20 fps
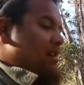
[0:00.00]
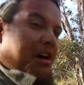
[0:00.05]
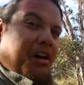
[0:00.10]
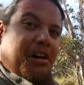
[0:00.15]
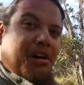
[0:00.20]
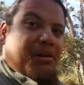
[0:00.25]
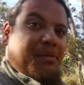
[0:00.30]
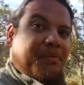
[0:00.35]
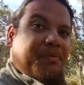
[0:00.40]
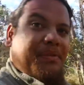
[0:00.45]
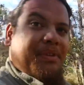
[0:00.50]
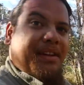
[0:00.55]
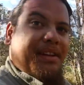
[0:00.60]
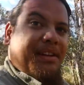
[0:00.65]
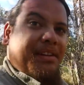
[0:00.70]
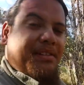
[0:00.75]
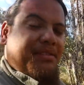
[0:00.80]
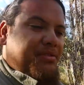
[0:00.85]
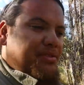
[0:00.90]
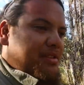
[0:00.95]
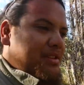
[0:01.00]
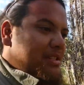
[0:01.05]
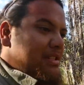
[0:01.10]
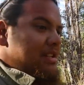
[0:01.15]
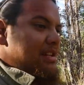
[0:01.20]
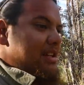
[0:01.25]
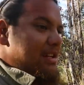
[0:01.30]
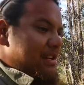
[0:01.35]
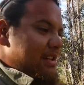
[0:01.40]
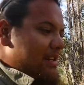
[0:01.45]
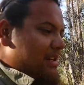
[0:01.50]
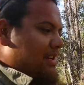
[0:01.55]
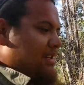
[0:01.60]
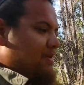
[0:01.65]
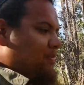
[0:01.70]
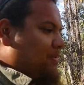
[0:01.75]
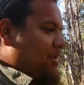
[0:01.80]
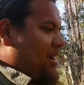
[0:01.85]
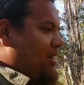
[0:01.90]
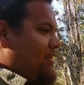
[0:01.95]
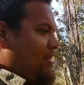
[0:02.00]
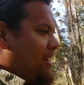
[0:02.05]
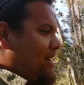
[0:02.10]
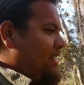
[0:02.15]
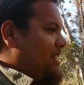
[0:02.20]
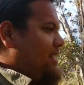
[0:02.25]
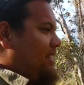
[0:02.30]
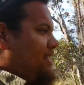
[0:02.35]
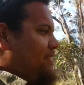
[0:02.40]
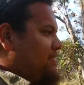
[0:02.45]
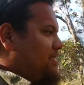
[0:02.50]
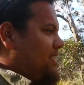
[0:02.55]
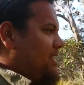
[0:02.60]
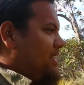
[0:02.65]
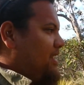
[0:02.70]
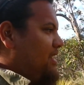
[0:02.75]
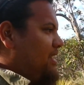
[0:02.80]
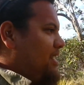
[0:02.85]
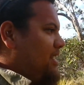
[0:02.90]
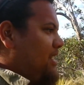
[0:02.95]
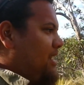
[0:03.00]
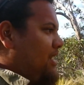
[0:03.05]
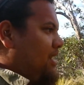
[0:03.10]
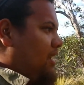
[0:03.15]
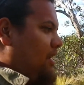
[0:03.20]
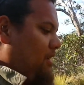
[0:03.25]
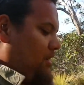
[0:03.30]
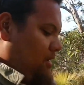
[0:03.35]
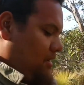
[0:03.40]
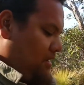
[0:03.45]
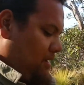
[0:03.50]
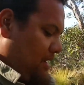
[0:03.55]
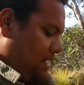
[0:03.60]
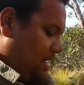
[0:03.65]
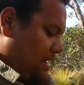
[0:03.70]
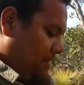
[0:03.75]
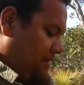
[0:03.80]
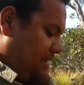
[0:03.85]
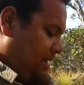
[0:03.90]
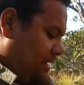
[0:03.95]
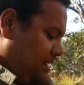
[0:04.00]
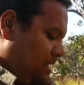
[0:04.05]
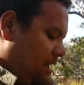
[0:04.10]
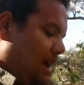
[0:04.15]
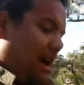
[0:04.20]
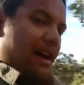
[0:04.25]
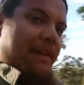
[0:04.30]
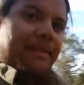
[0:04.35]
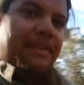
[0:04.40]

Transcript: hopefully he enjoys it and he does well and he lives a long and healthy life.